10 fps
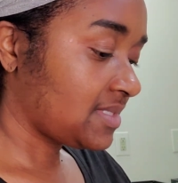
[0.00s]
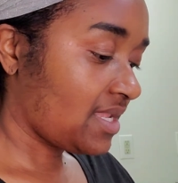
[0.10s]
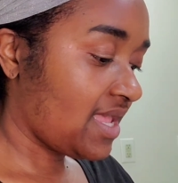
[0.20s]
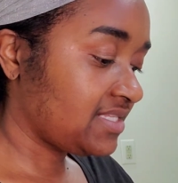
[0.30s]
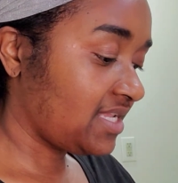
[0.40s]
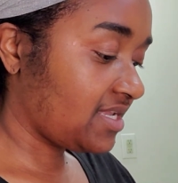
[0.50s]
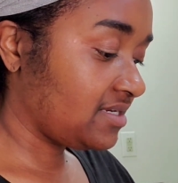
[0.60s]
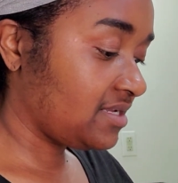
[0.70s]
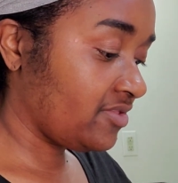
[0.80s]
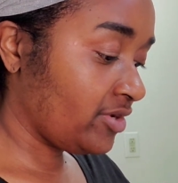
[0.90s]
I take
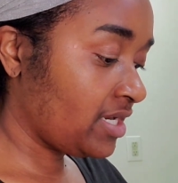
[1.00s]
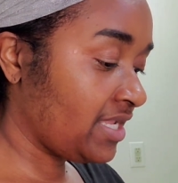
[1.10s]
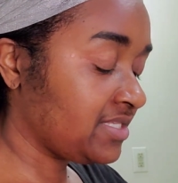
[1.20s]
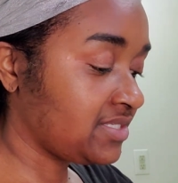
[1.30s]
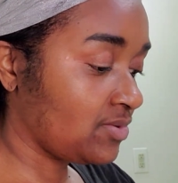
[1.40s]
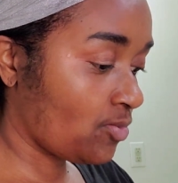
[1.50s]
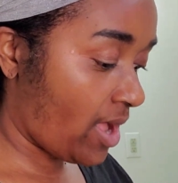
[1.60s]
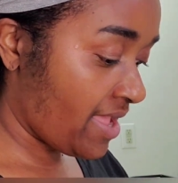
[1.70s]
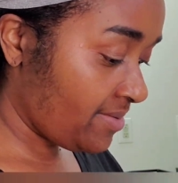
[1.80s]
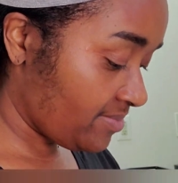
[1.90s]
another cleansing
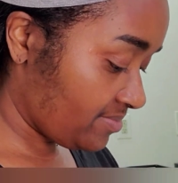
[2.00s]
wipe,